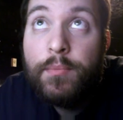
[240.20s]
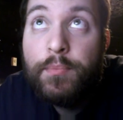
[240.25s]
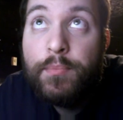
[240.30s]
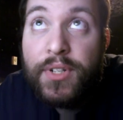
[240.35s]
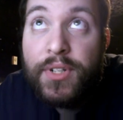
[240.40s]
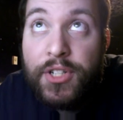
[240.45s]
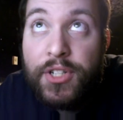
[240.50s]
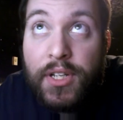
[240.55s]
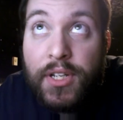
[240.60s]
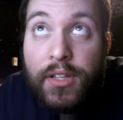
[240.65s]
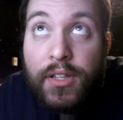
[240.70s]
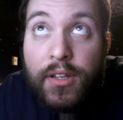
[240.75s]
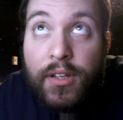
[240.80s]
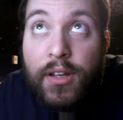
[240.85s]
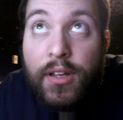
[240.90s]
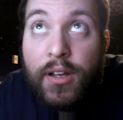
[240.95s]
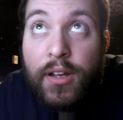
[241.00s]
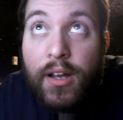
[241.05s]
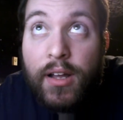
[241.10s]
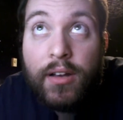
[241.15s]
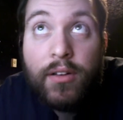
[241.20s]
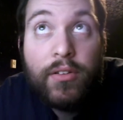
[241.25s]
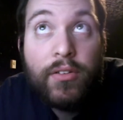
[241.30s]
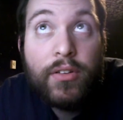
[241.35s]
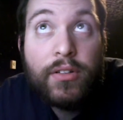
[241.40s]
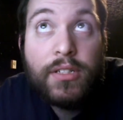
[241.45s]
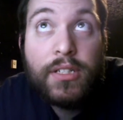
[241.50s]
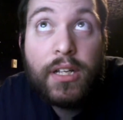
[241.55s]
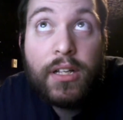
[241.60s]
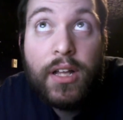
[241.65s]
Peshitta, I don't know
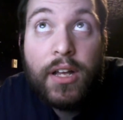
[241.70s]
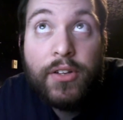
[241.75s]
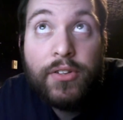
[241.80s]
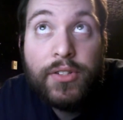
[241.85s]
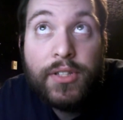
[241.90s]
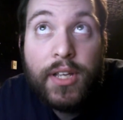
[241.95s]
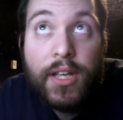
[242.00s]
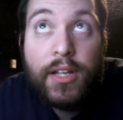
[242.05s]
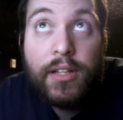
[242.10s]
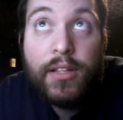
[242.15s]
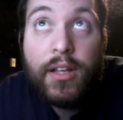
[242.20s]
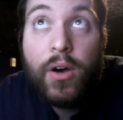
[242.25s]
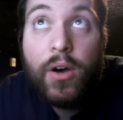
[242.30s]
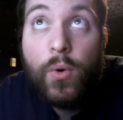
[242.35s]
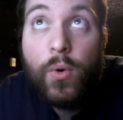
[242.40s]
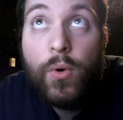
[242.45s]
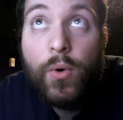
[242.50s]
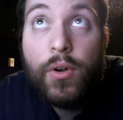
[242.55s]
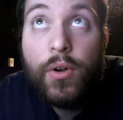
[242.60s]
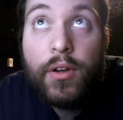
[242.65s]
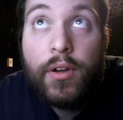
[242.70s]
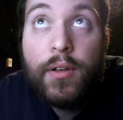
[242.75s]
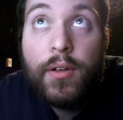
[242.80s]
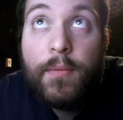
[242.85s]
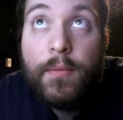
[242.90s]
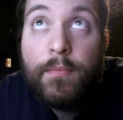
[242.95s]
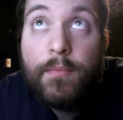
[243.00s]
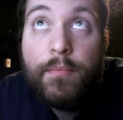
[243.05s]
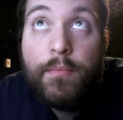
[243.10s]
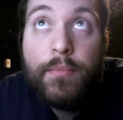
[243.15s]
exactly how you say it, .org,
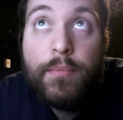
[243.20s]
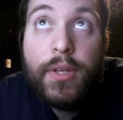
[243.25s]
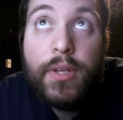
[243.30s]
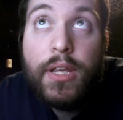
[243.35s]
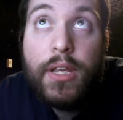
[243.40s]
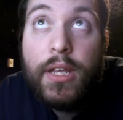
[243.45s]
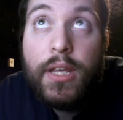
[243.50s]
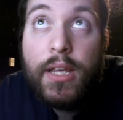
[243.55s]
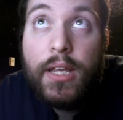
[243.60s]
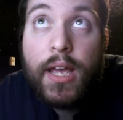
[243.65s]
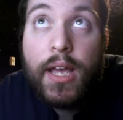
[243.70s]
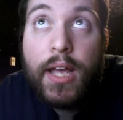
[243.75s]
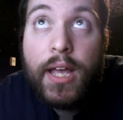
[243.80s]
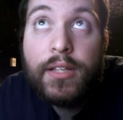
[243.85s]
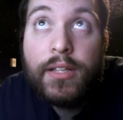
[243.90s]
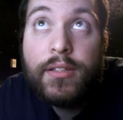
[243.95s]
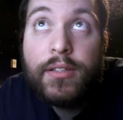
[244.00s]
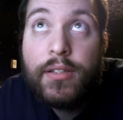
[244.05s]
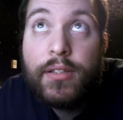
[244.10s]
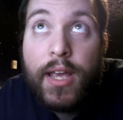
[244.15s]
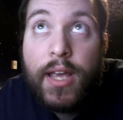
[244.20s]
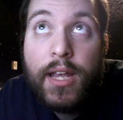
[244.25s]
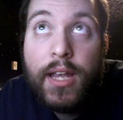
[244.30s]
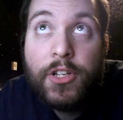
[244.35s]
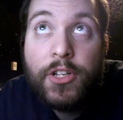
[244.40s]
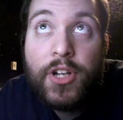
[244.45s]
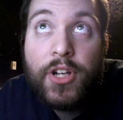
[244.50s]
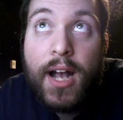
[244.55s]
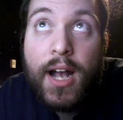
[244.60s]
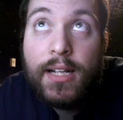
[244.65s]

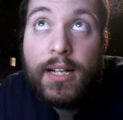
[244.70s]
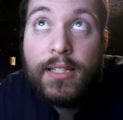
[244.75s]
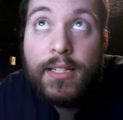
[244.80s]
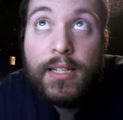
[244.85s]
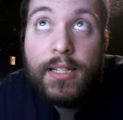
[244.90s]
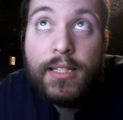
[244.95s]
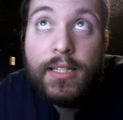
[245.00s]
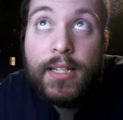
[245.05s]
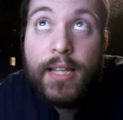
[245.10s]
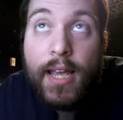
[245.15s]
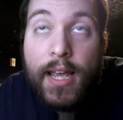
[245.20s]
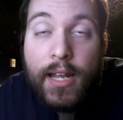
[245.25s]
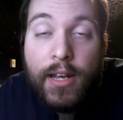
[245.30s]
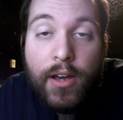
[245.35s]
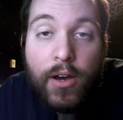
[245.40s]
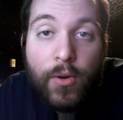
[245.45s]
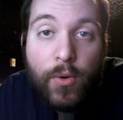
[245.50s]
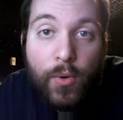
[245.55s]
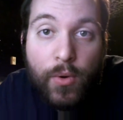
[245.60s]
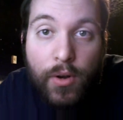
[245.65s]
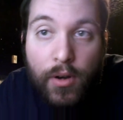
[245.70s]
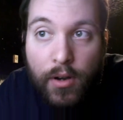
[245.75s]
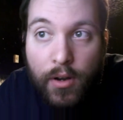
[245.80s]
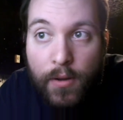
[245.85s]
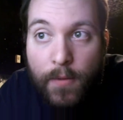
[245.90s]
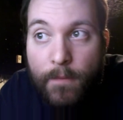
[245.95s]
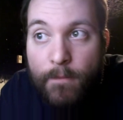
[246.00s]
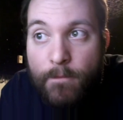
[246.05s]
PESHITTA.org.